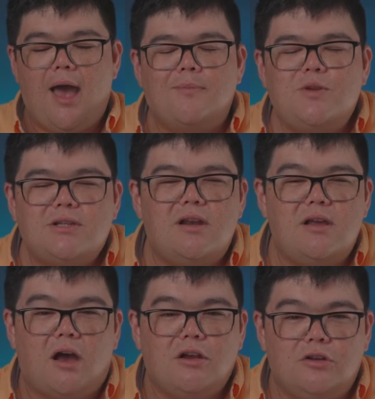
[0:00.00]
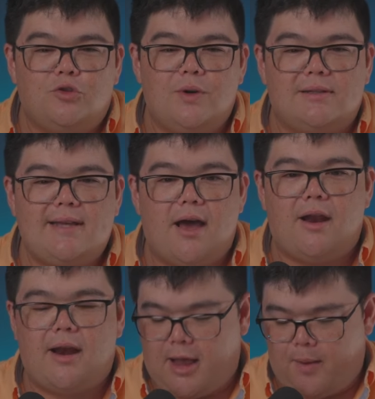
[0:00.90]
I'm just going to drill down
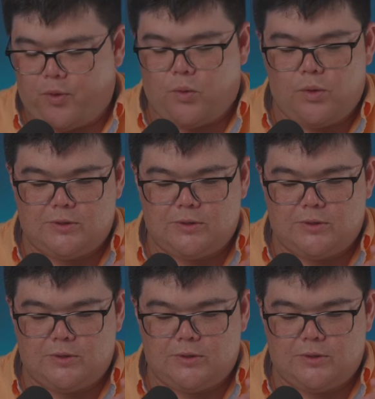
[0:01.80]
on a couple